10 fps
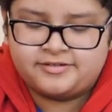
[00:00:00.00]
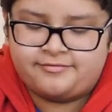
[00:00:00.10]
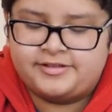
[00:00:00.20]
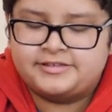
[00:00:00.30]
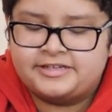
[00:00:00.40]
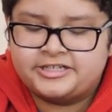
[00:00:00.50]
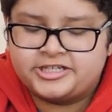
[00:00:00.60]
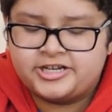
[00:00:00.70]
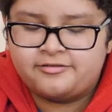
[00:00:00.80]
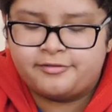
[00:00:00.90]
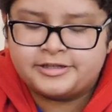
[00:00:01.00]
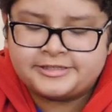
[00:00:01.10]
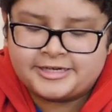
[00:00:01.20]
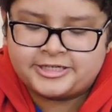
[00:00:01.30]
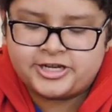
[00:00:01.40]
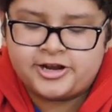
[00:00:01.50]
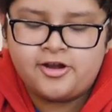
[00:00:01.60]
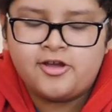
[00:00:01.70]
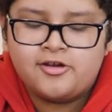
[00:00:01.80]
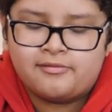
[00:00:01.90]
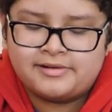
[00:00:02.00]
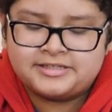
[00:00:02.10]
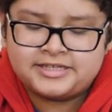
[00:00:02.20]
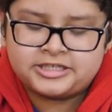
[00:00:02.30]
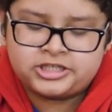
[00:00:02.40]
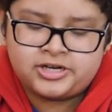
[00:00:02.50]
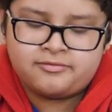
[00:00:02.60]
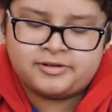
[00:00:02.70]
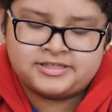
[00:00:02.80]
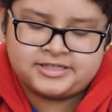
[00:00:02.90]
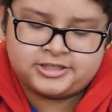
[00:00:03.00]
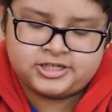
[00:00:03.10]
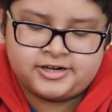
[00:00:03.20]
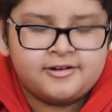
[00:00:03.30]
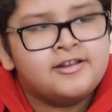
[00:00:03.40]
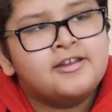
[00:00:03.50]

One section here, one section here, one section here, one section here.